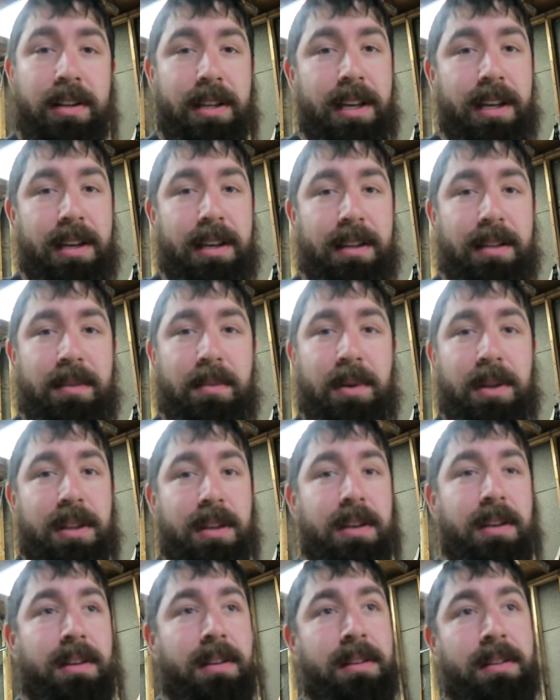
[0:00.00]
kit with
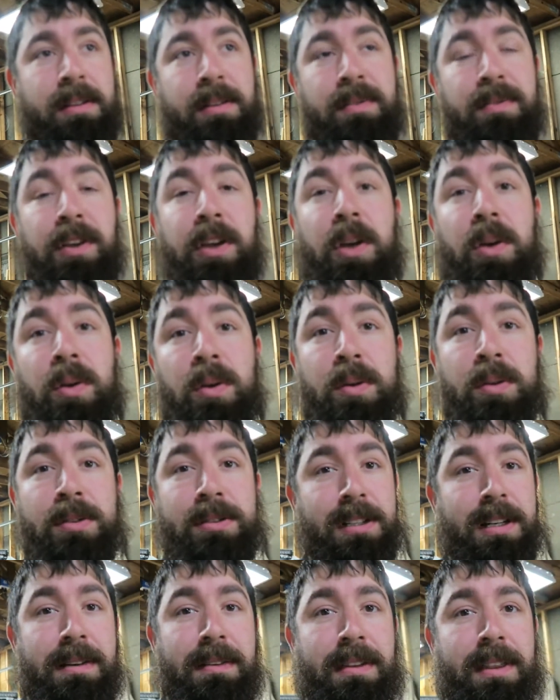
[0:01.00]
a
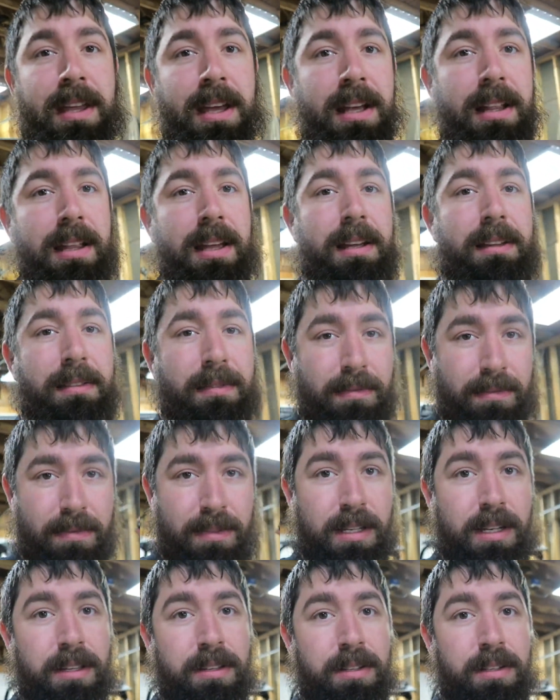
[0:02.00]
fuse and everything, like
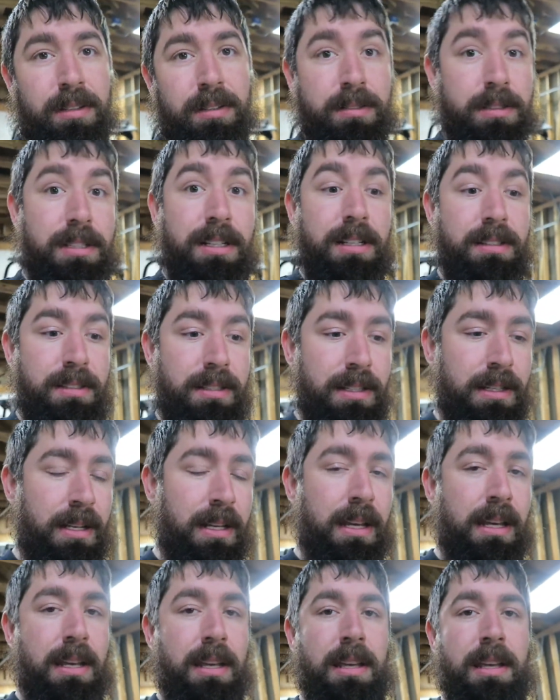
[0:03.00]
the other doesn't.
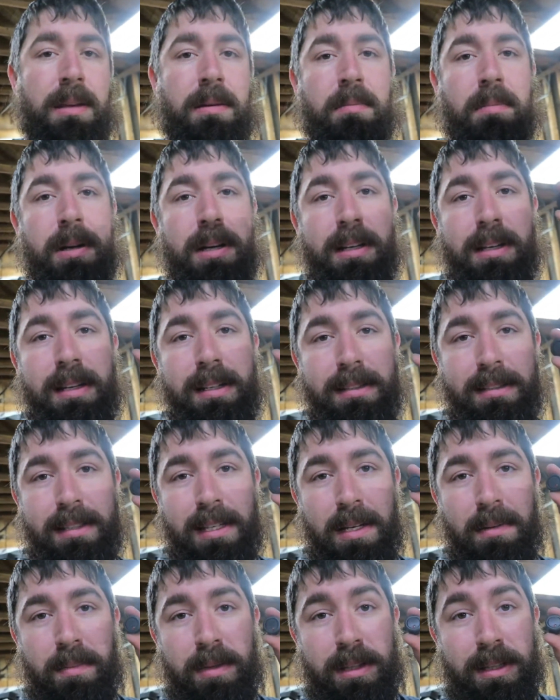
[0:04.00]
But it does
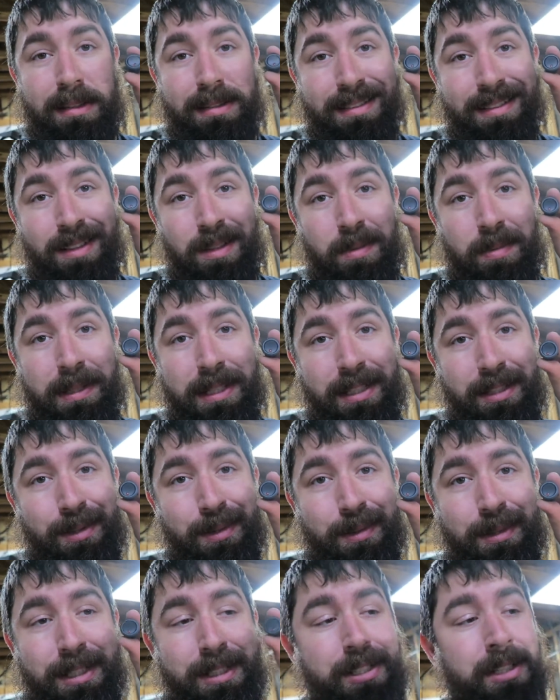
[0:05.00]
come with this little bitty
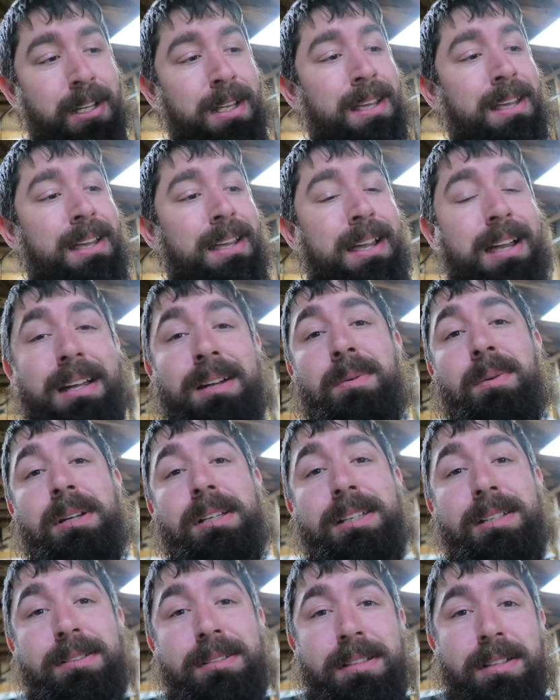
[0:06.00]
switch. I don't
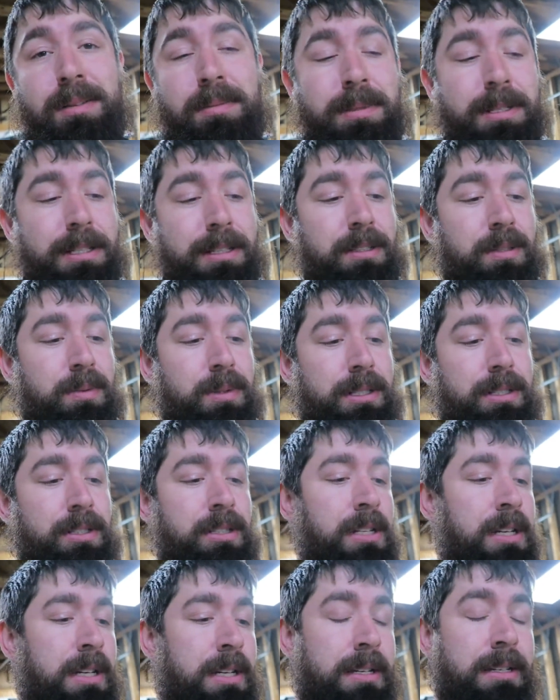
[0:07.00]
want to use a little bitty
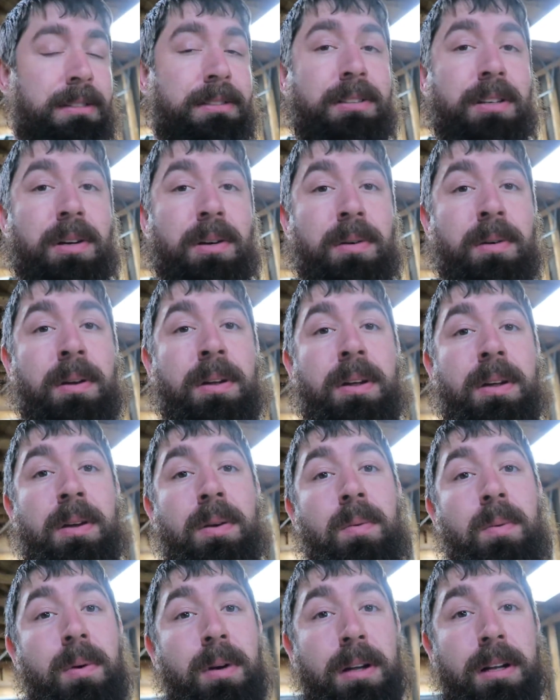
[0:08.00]
switch, so
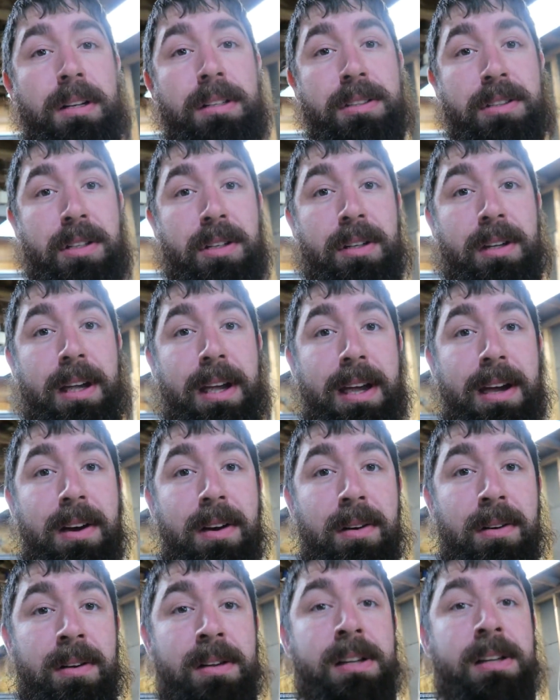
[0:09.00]
we're going to show you
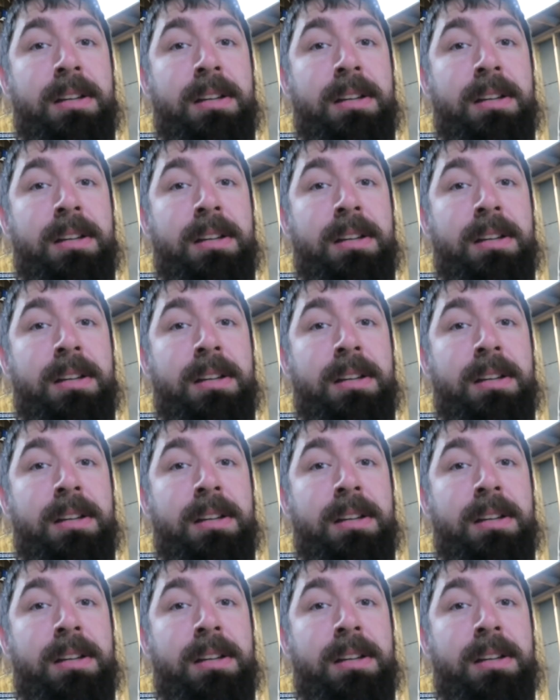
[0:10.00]
how